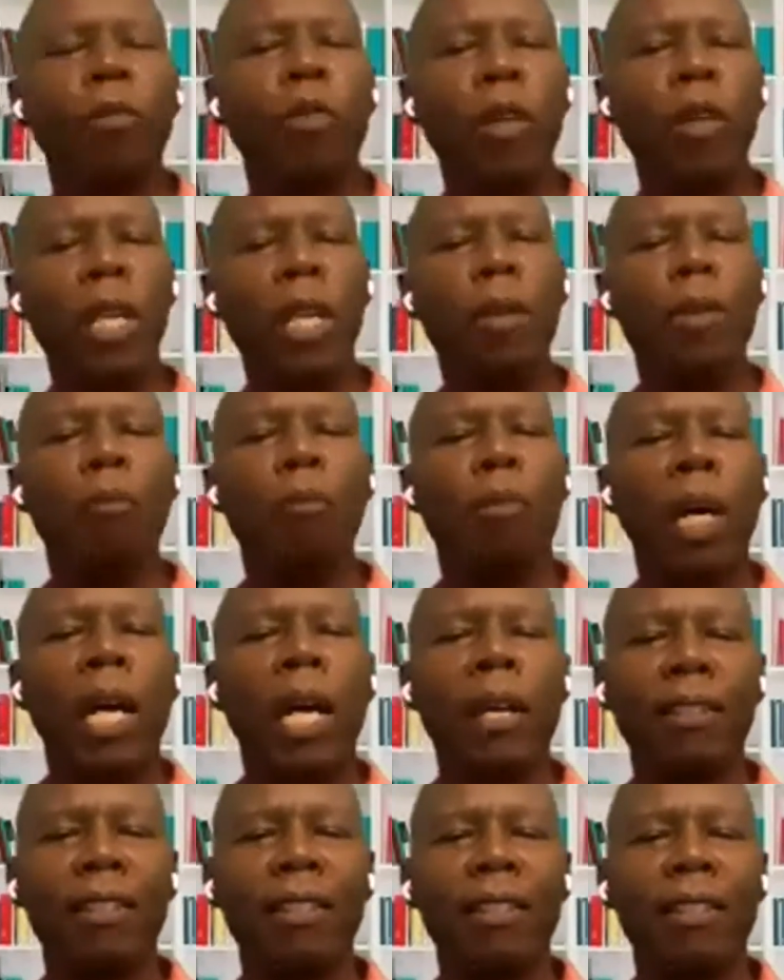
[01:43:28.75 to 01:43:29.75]
Premium
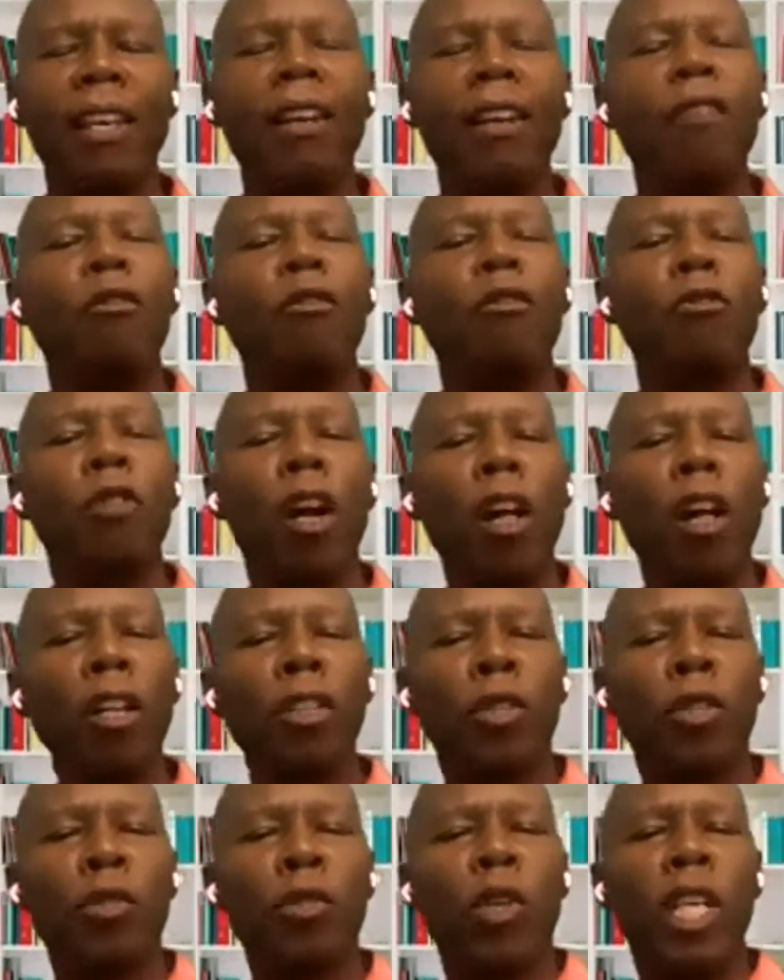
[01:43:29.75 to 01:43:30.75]
buyers.
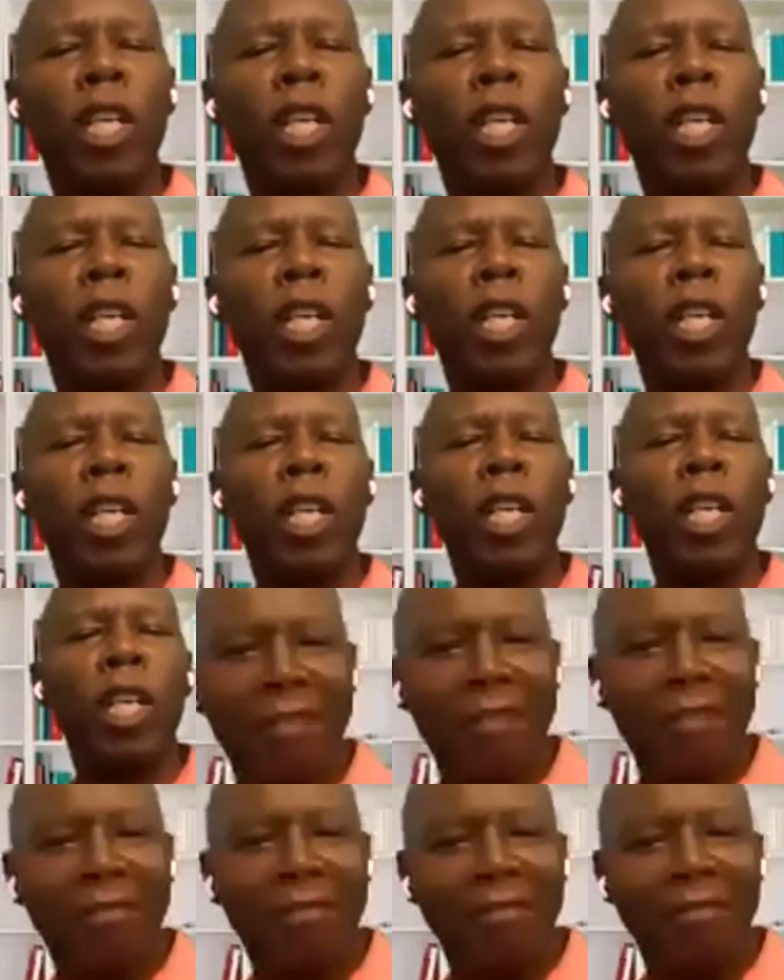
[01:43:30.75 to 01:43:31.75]
Rolls Royce
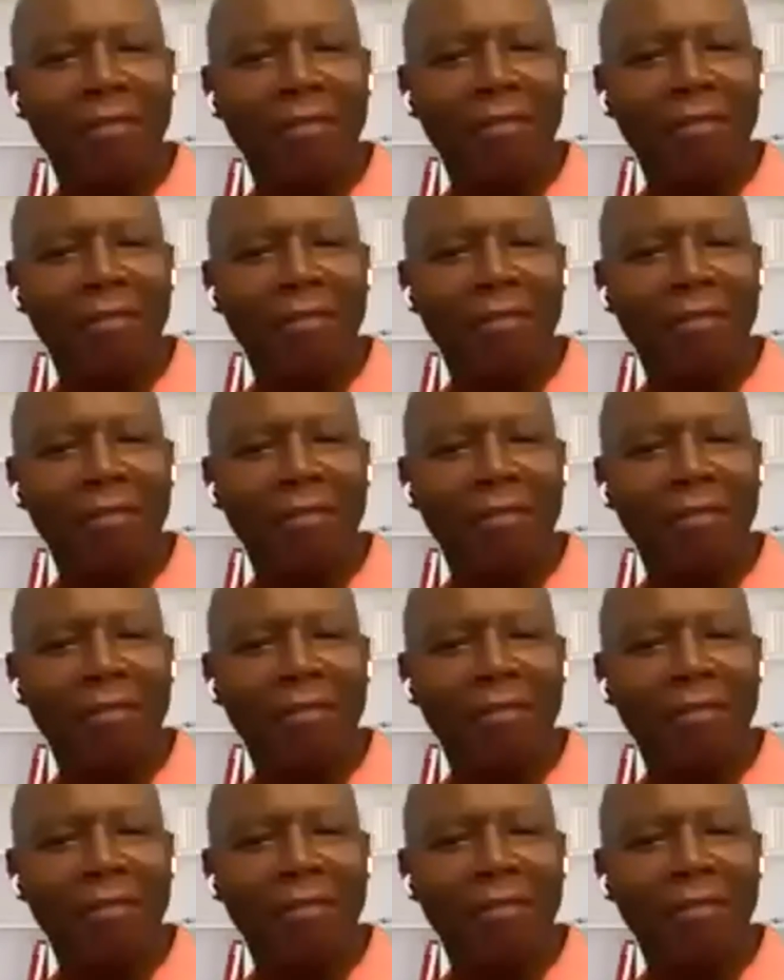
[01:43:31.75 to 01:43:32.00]
shoppers.